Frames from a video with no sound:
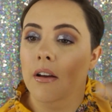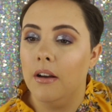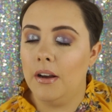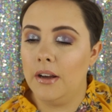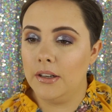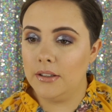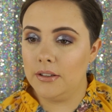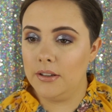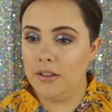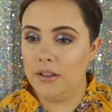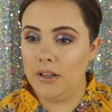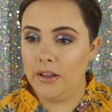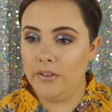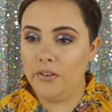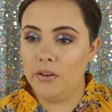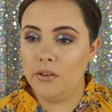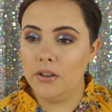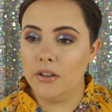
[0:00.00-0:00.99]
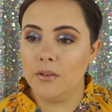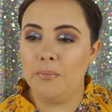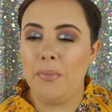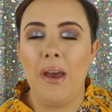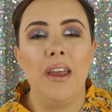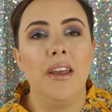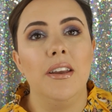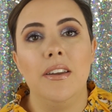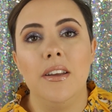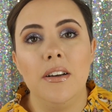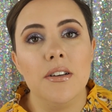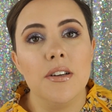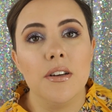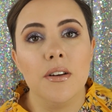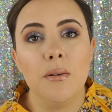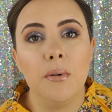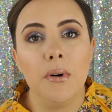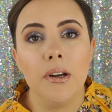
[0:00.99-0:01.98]
Honestly, if you just pay
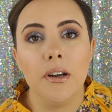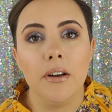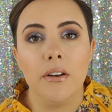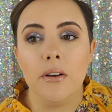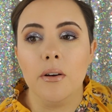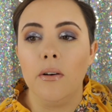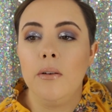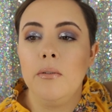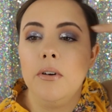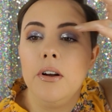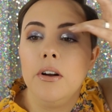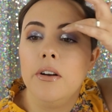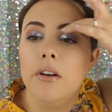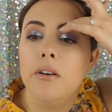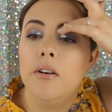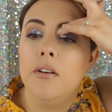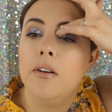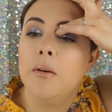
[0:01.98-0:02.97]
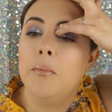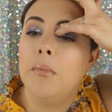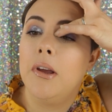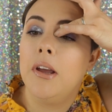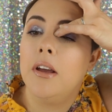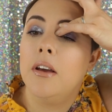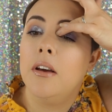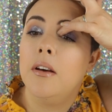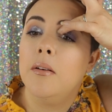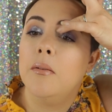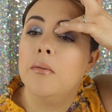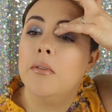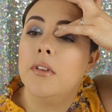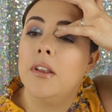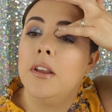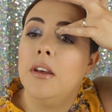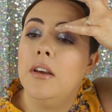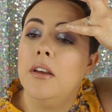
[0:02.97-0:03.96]
attention to what you're doing when you're doing your makeup,
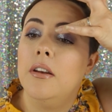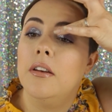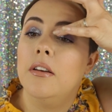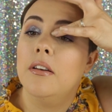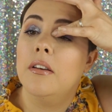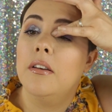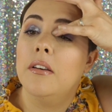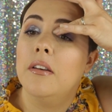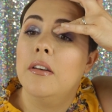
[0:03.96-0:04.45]
then